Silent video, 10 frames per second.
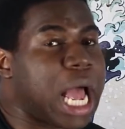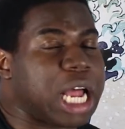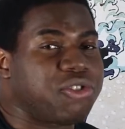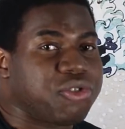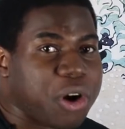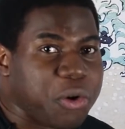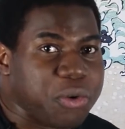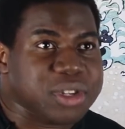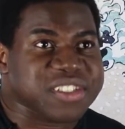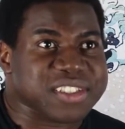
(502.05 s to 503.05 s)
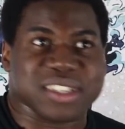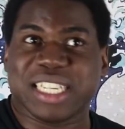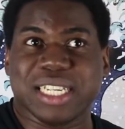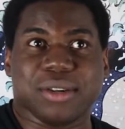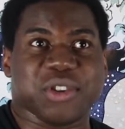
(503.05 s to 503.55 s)
And rogues,
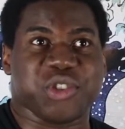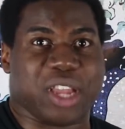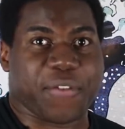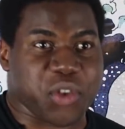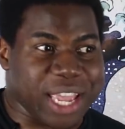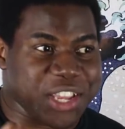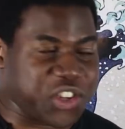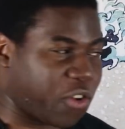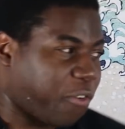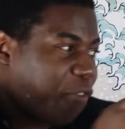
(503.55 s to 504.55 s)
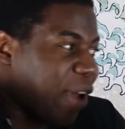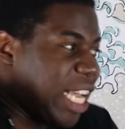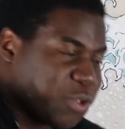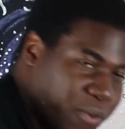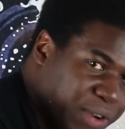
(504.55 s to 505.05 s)
you know what, you have to hit your
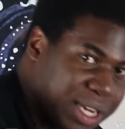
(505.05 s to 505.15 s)
face with